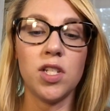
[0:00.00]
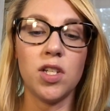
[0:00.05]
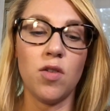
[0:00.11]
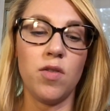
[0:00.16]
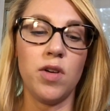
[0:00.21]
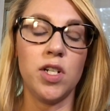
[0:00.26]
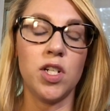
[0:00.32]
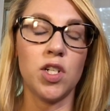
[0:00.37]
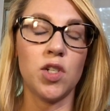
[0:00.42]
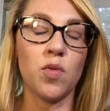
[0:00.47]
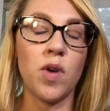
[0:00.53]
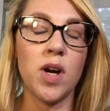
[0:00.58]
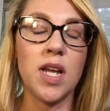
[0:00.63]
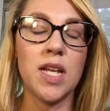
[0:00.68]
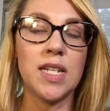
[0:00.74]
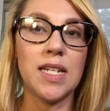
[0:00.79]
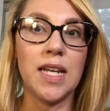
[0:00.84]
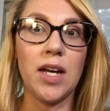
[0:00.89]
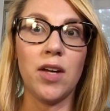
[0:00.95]
so I just want
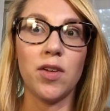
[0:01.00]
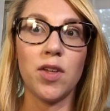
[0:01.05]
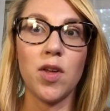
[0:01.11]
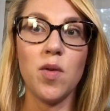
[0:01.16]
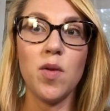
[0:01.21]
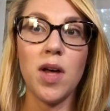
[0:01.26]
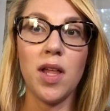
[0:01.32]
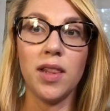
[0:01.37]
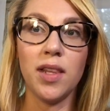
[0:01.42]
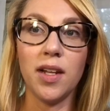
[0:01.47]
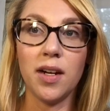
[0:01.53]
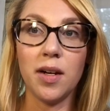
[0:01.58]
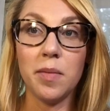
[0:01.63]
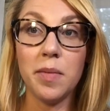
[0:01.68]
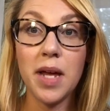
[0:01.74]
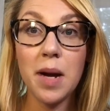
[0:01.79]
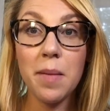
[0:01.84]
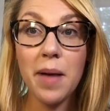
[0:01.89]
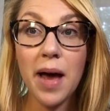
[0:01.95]
to tell you a
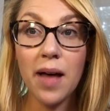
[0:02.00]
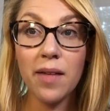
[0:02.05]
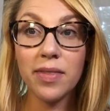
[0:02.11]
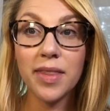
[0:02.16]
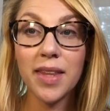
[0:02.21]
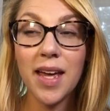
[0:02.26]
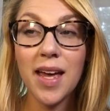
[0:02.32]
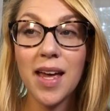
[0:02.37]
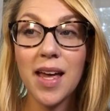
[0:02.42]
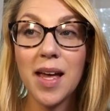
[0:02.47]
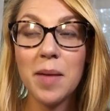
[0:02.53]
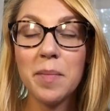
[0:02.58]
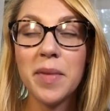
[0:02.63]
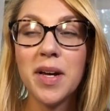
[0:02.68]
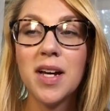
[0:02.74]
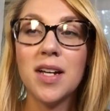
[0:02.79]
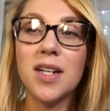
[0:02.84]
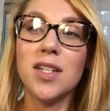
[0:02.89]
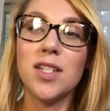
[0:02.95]
little bit about them.